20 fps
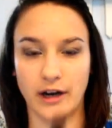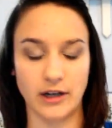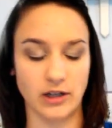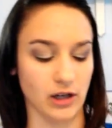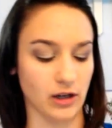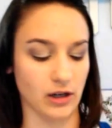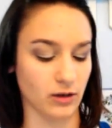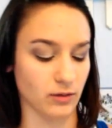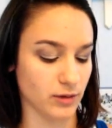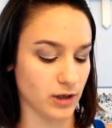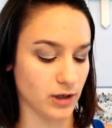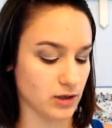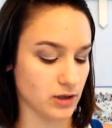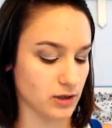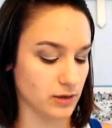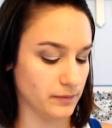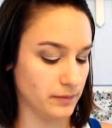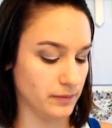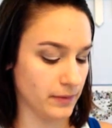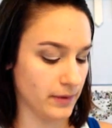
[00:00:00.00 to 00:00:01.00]
eyeshadow
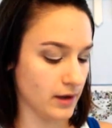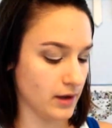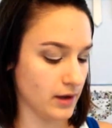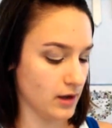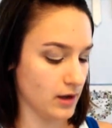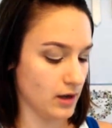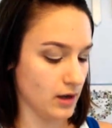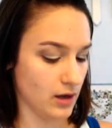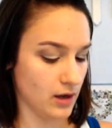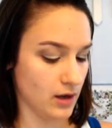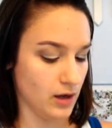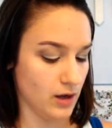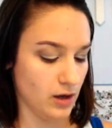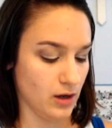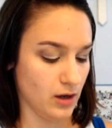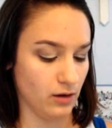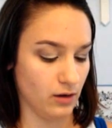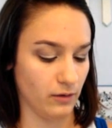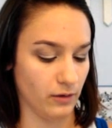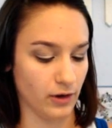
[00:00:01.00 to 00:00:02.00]
brush.
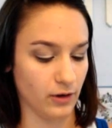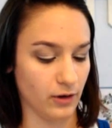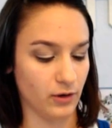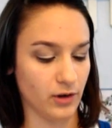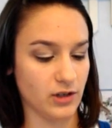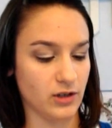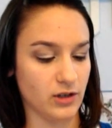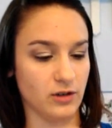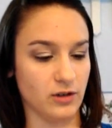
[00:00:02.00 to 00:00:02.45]
We're going